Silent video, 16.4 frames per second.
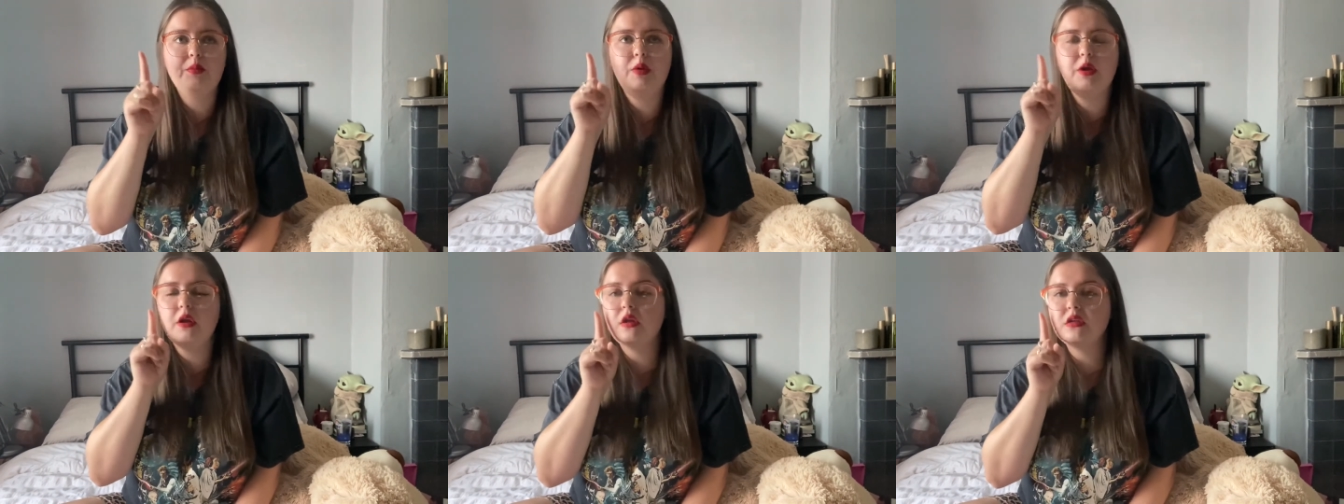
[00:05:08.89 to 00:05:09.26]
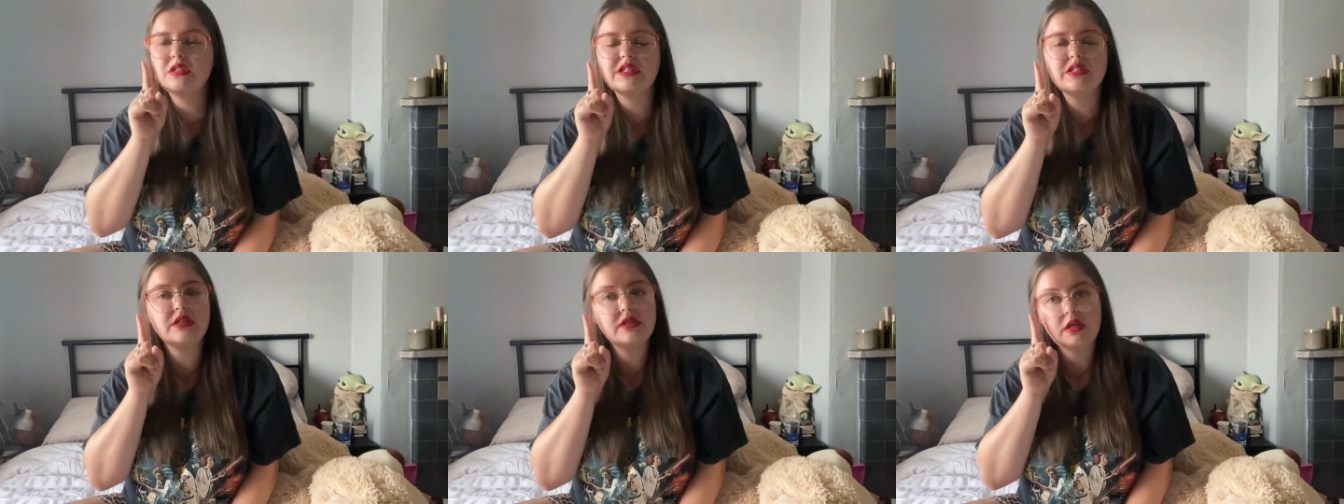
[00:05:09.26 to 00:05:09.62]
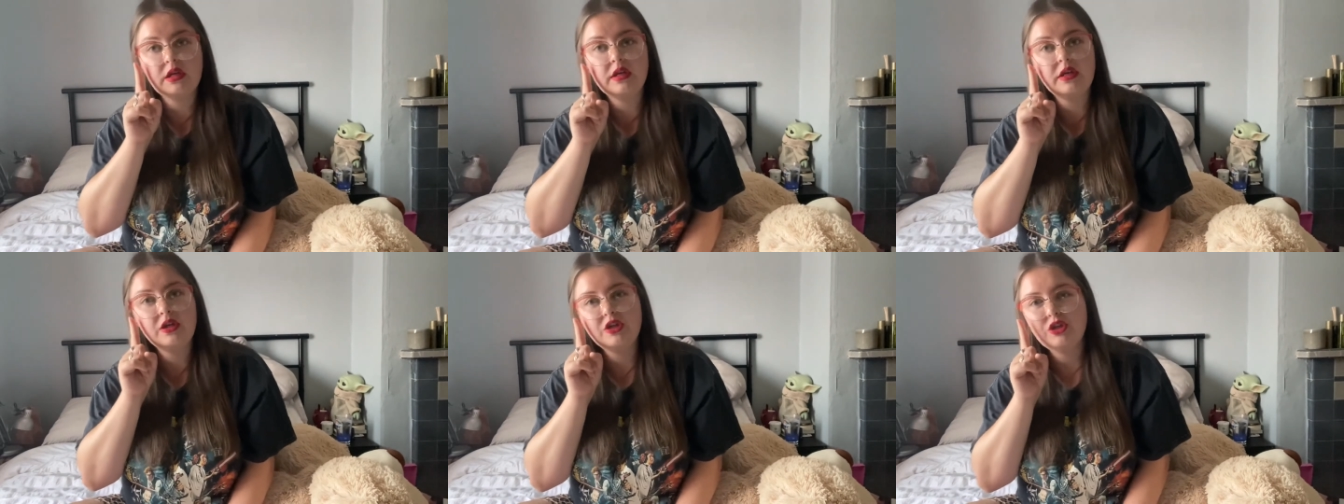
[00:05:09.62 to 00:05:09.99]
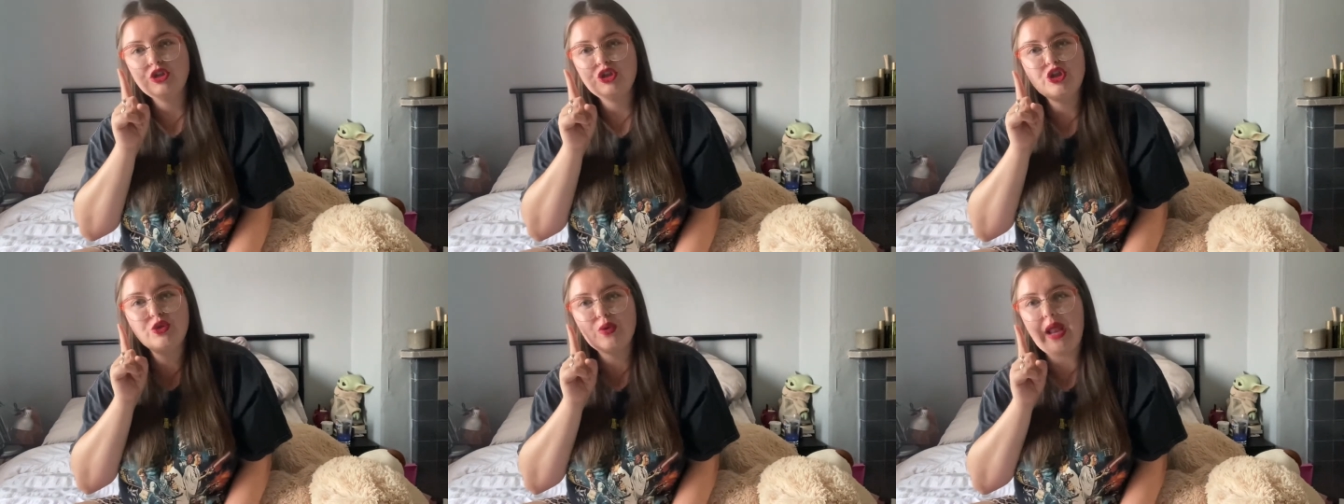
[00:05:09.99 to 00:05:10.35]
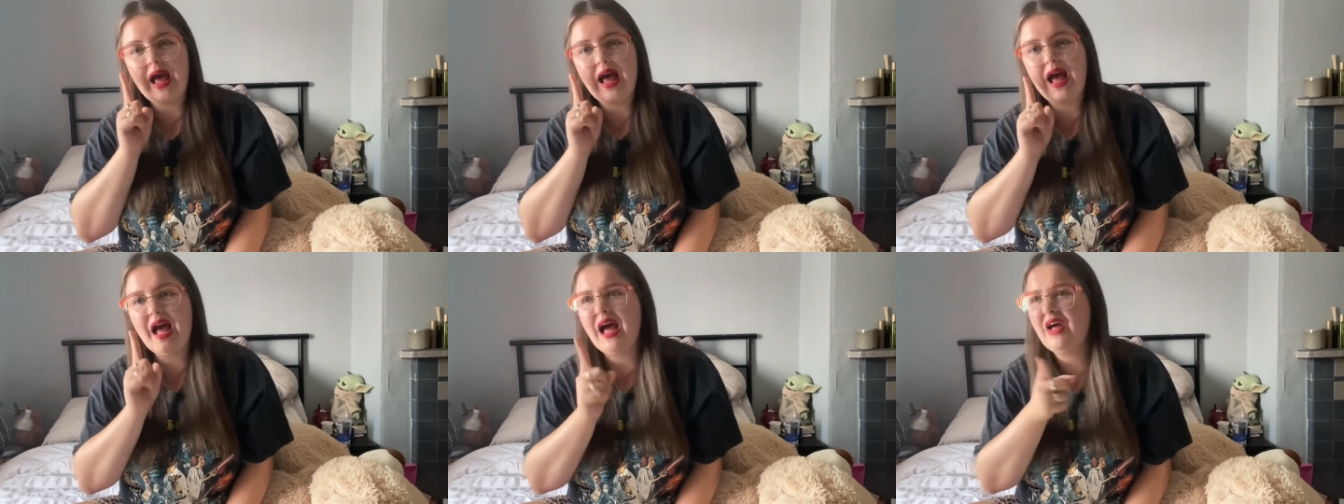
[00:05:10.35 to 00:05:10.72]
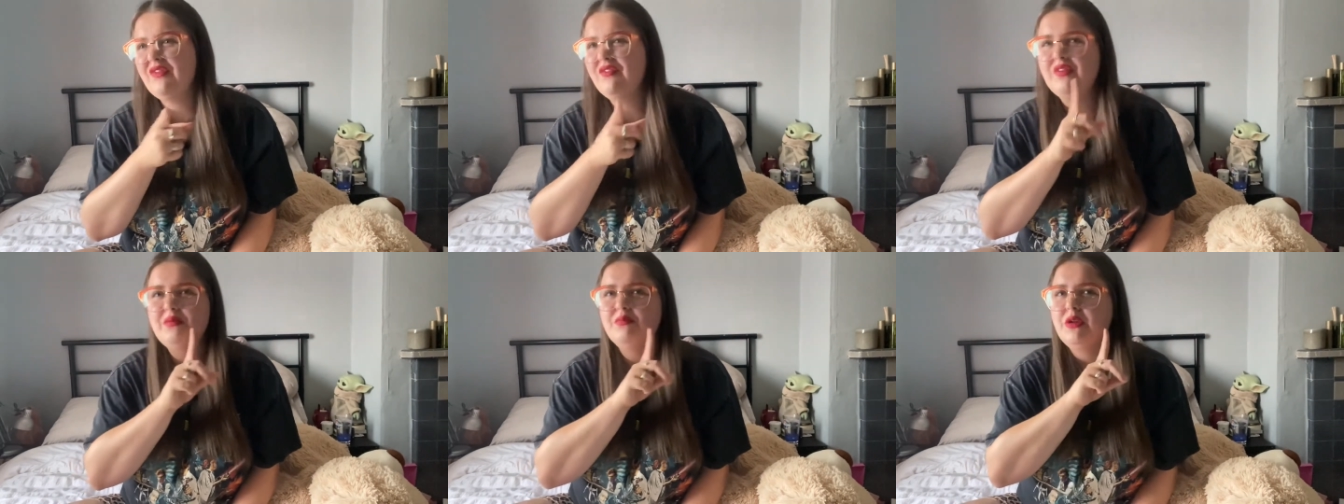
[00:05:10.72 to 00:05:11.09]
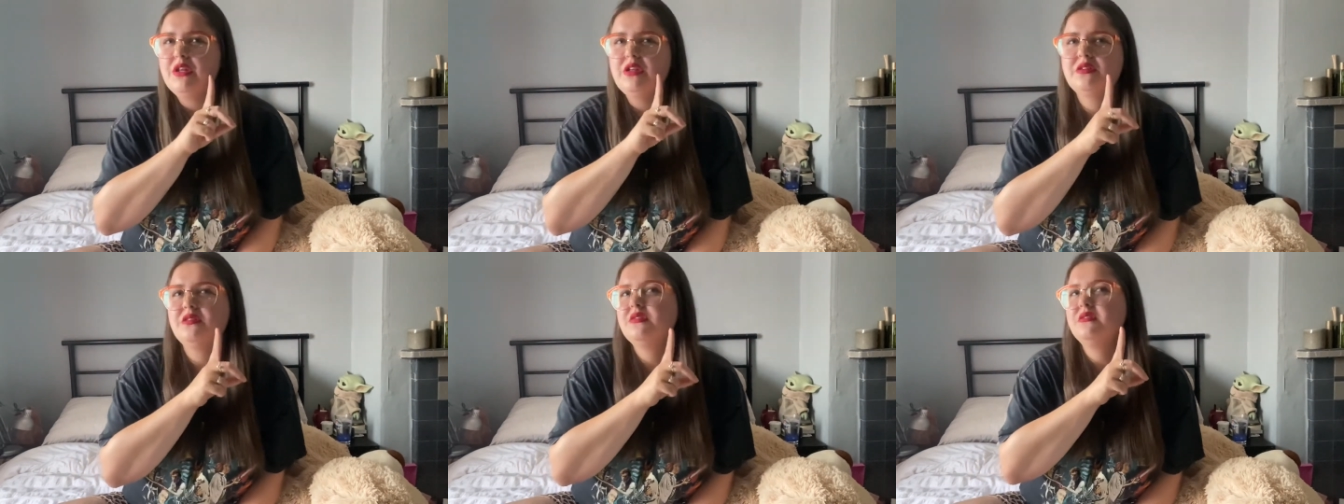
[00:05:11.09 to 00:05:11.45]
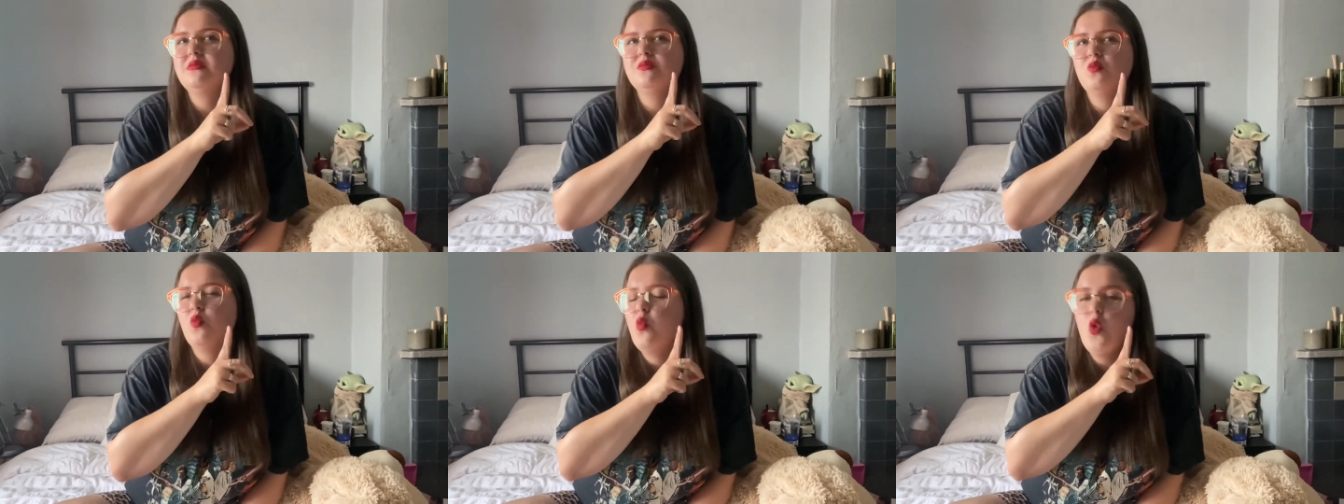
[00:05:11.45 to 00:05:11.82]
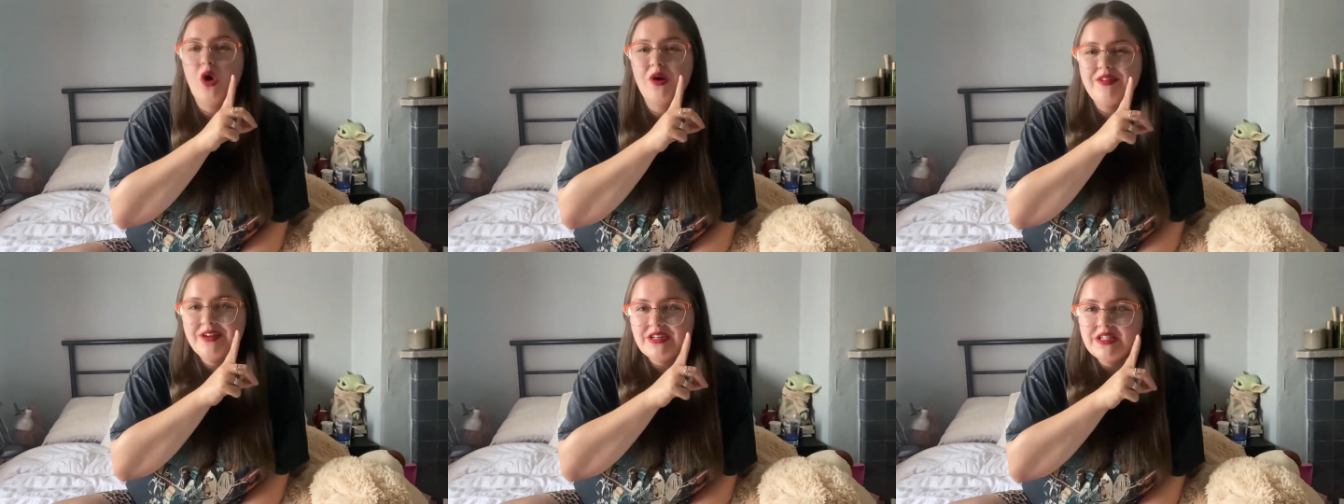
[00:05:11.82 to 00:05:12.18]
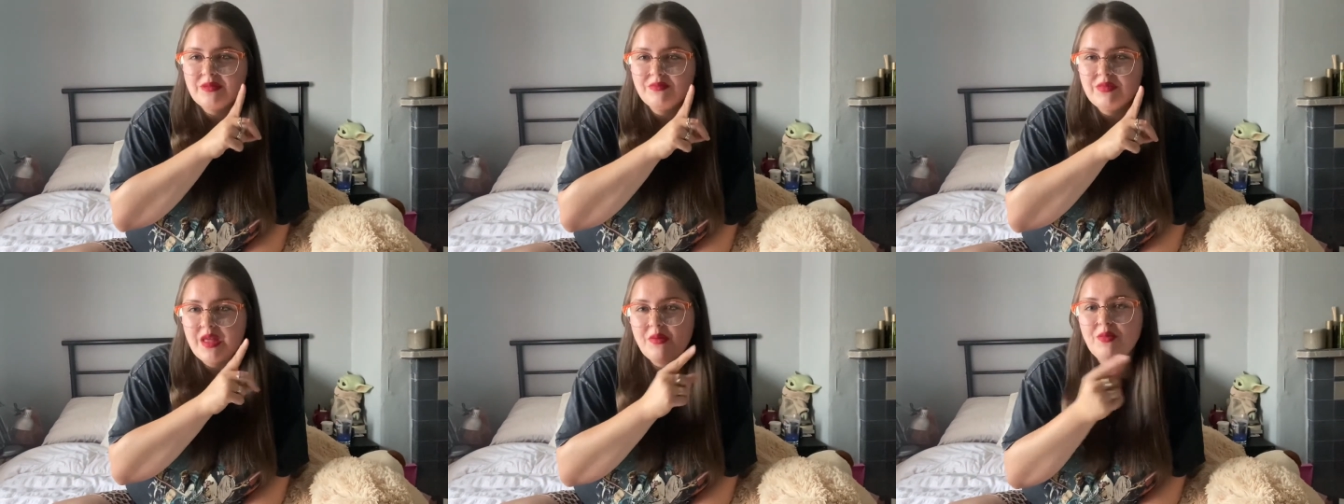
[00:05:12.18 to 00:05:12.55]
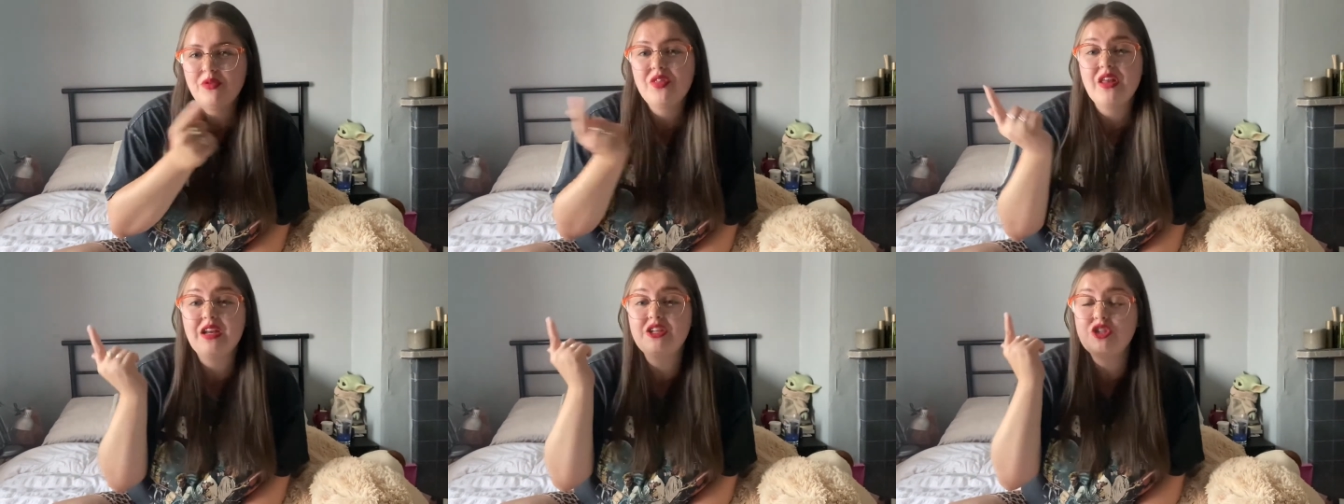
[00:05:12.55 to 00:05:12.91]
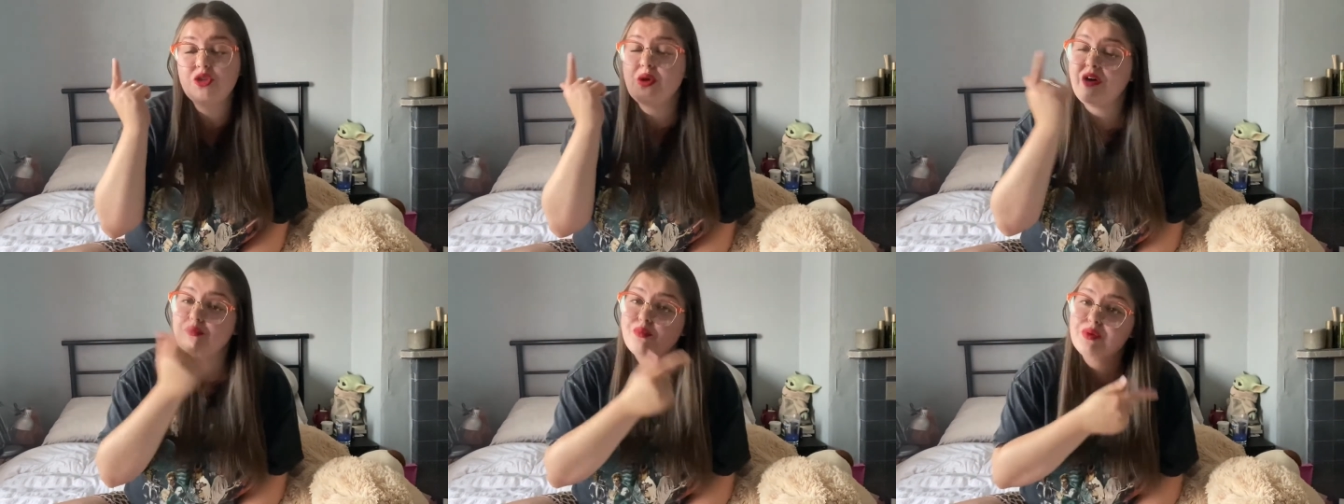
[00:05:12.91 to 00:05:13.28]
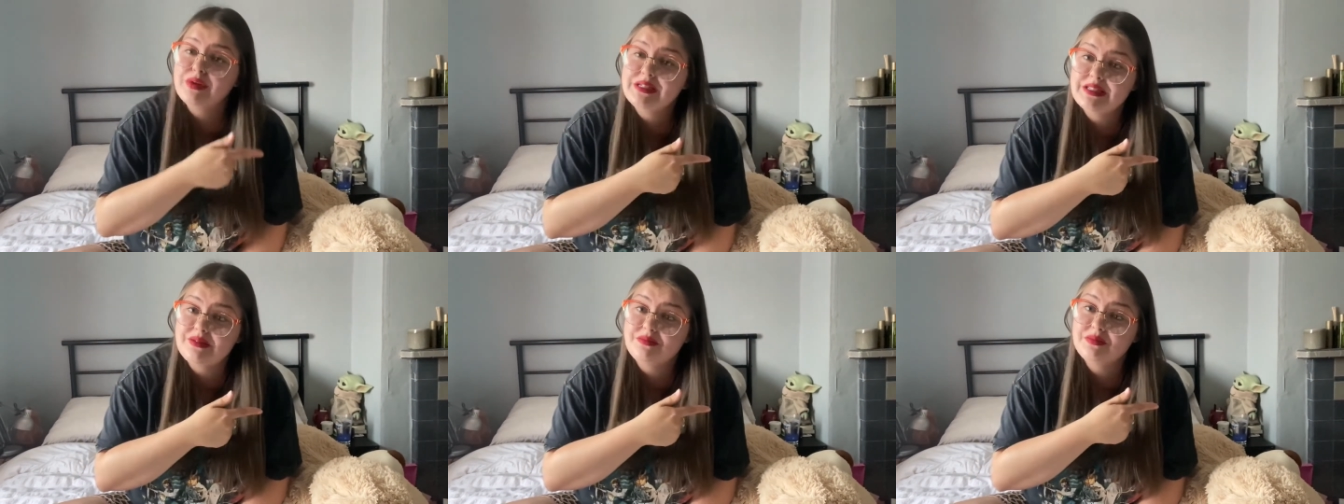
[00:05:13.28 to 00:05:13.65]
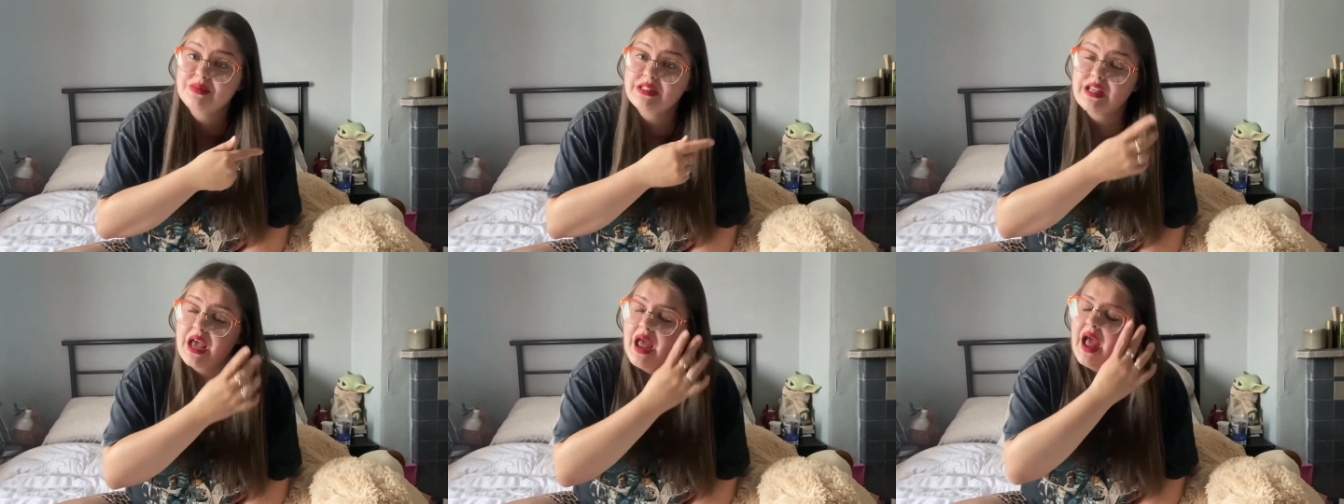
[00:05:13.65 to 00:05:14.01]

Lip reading: +2.5 and +1 or something, but then I do have prisms,